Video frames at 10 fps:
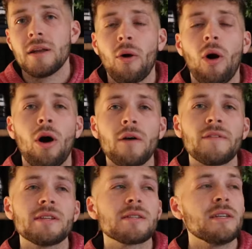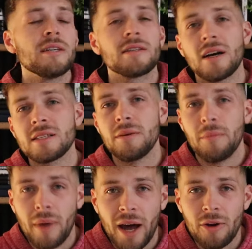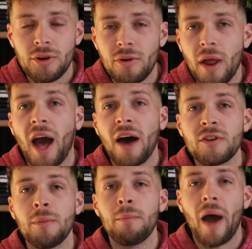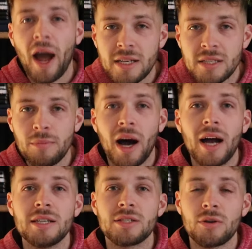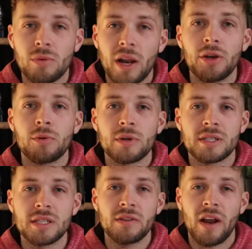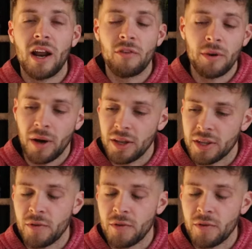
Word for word: Now, obviously it doesn't matter. You don't have to maximize the rent you receive every month.